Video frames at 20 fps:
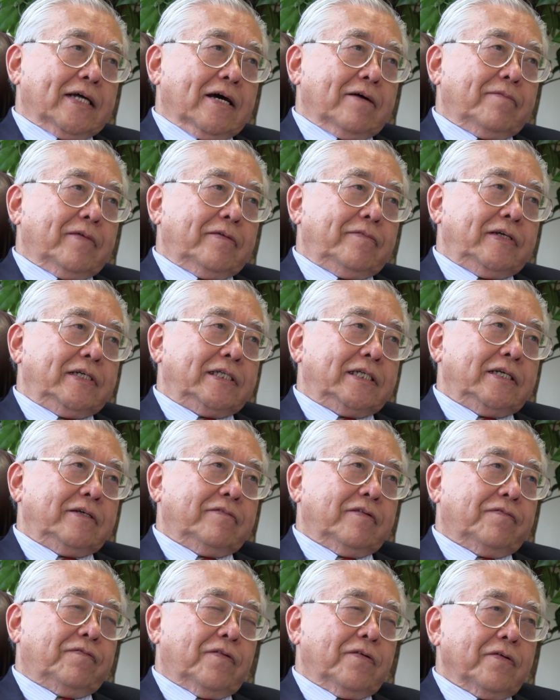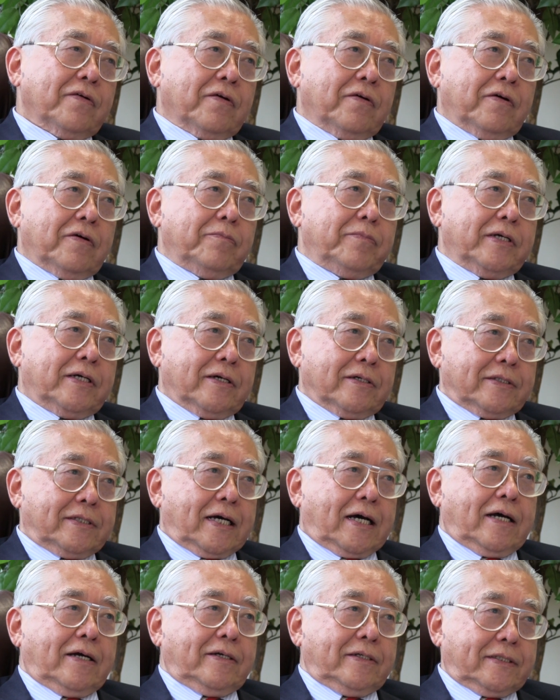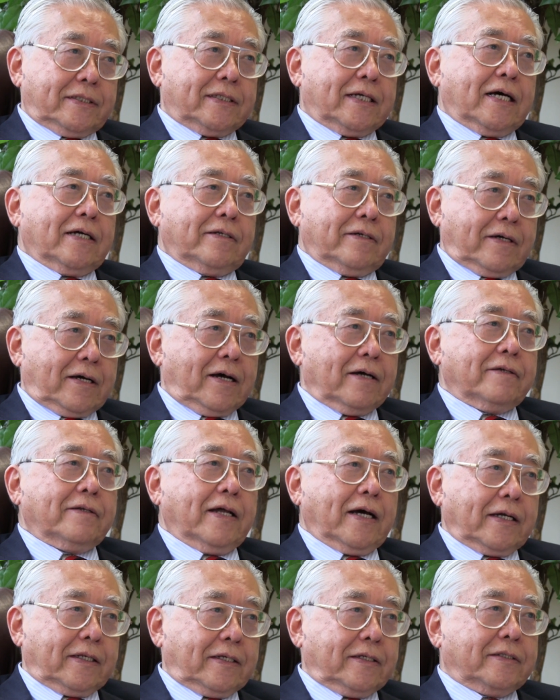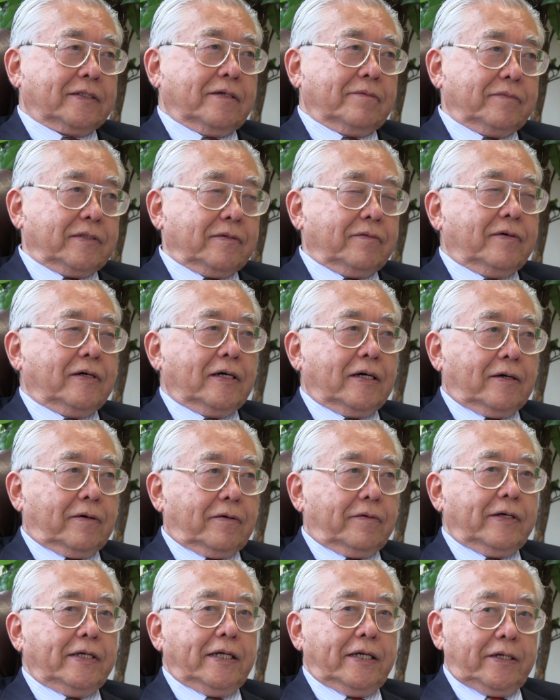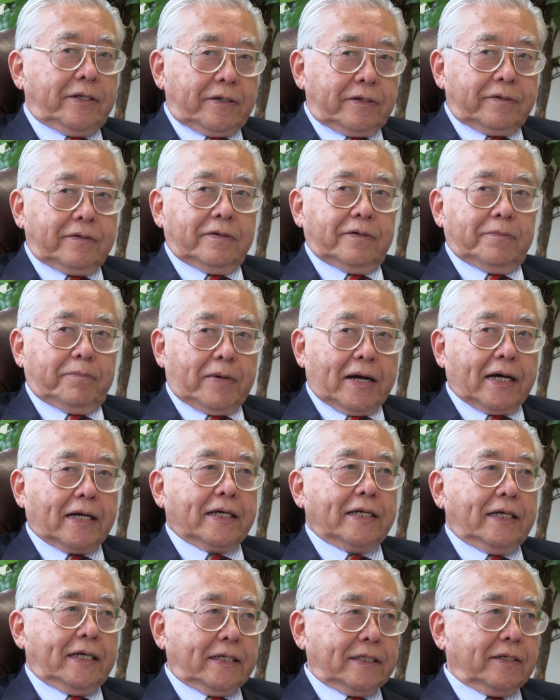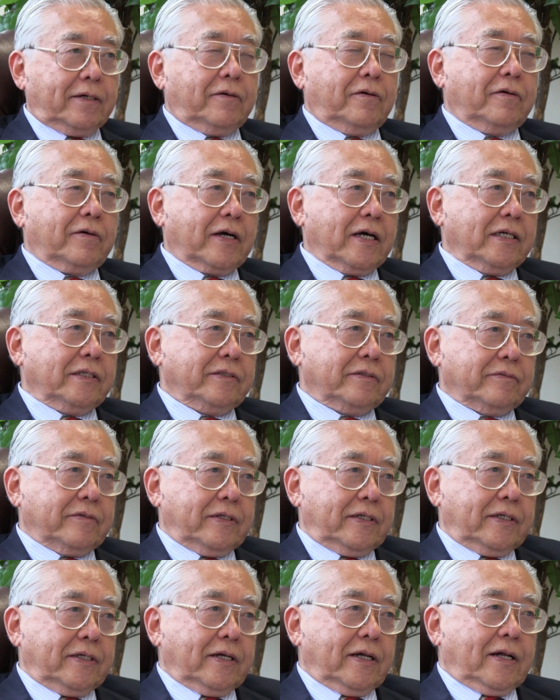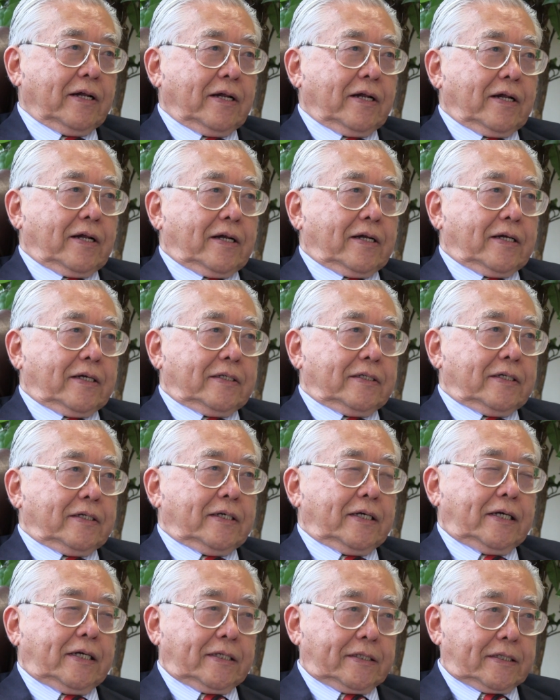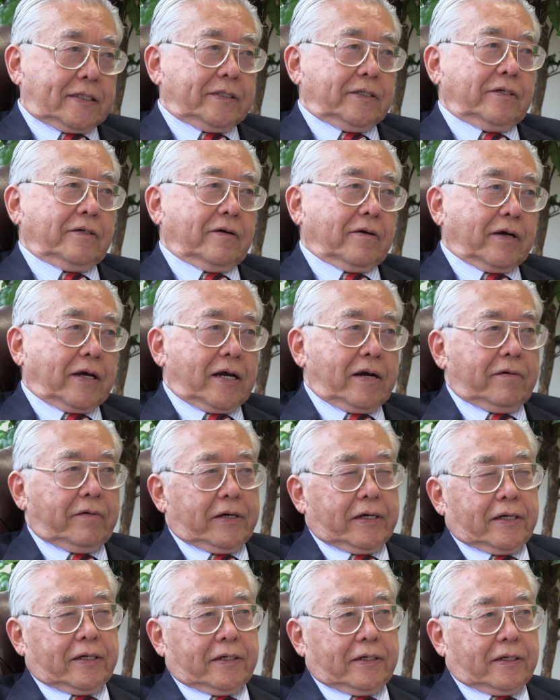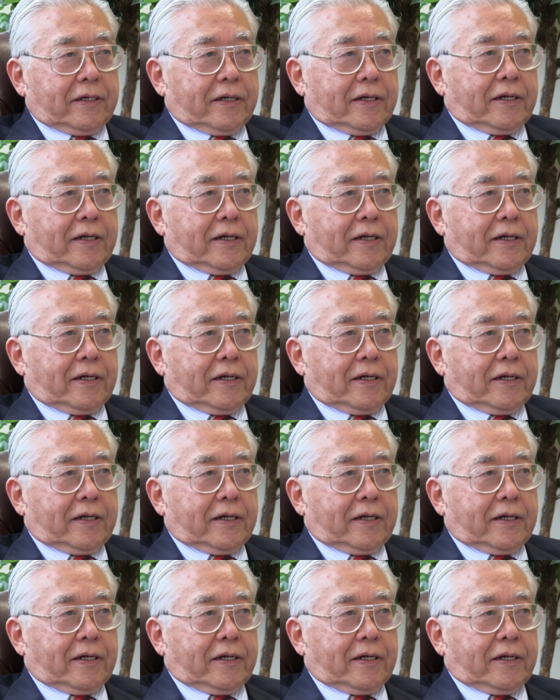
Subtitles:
time I receive a phone call, because I start to contact someone I already knew back in the old country and in the New York area.